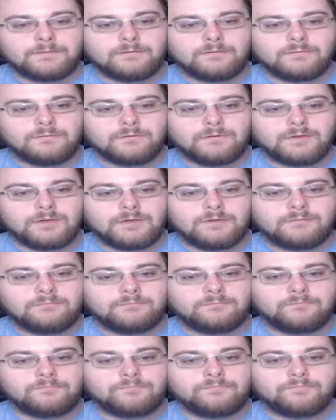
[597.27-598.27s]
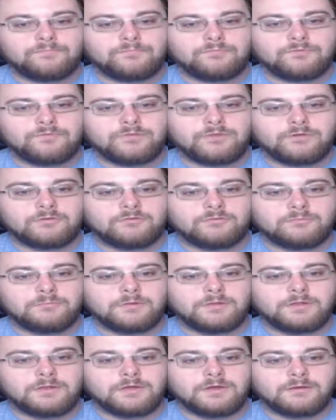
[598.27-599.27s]
Okay. So they're
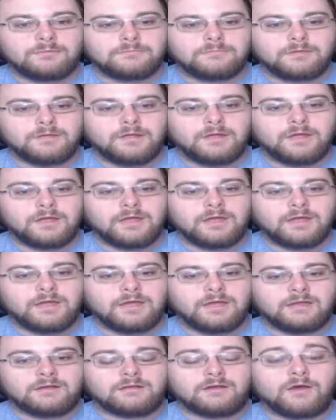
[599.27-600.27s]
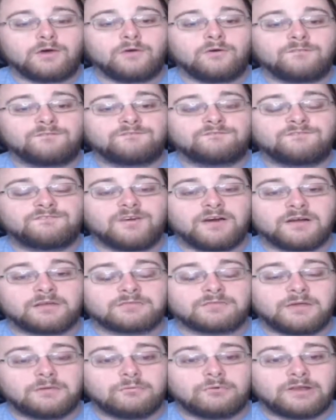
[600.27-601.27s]
split up. And, oh, fuck,
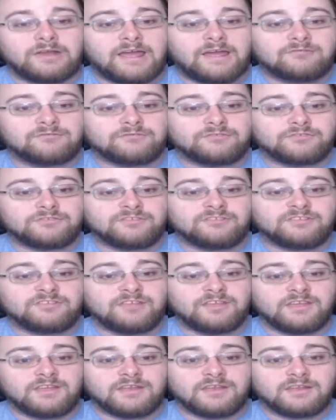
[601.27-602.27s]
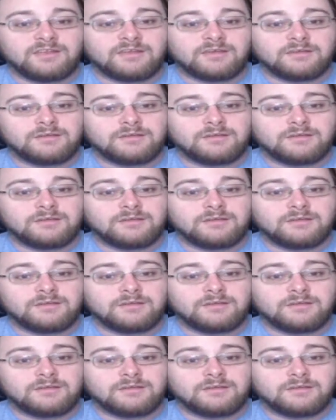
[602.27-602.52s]
they went after Sin.